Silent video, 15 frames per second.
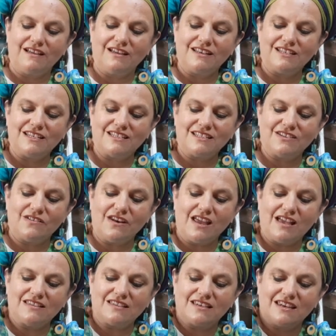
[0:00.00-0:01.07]
just so it
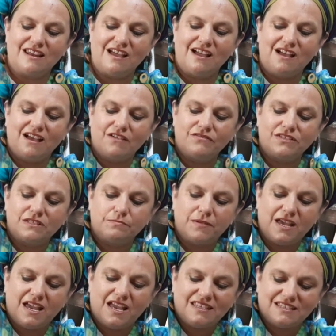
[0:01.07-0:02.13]
has enough
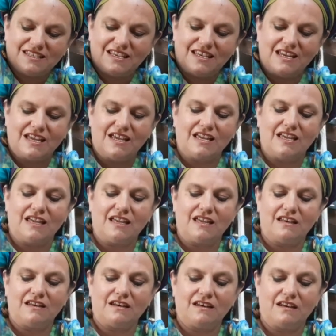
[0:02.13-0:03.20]
space that it
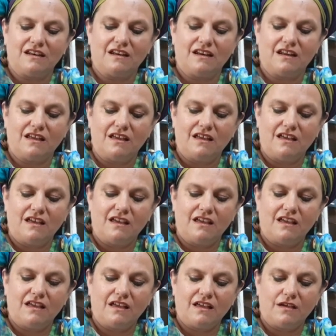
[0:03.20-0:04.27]
can
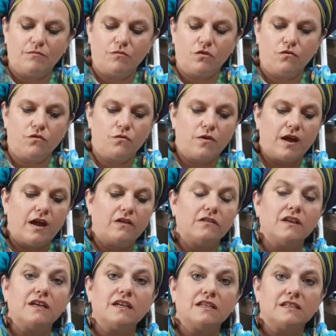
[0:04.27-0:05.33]
move around
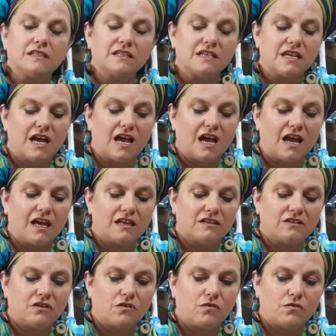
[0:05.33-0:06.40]
and it's not
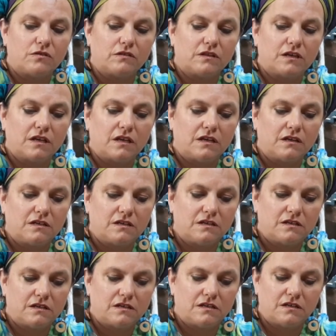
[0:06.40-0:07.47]
totally
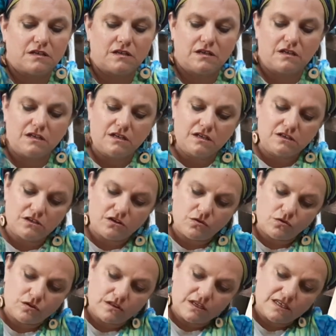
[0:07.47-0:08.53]

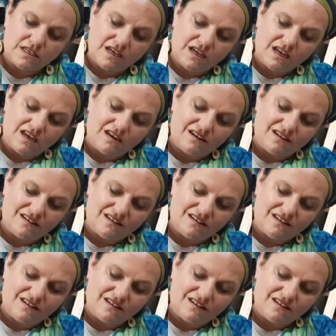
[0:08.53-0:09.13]
tight.